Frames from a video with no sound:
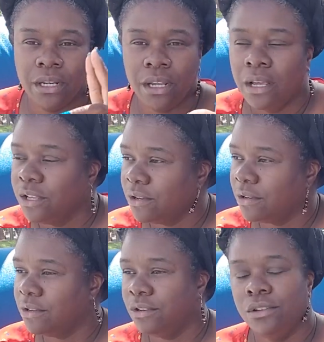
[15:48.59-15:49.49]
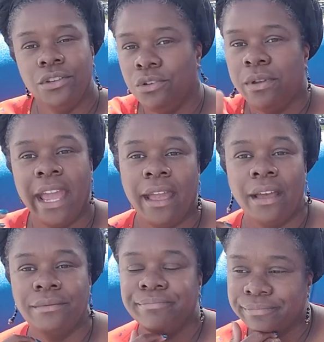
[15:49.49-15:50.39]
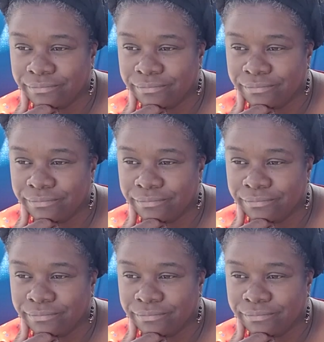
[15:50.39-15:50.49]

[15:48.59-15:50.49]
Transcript: You can.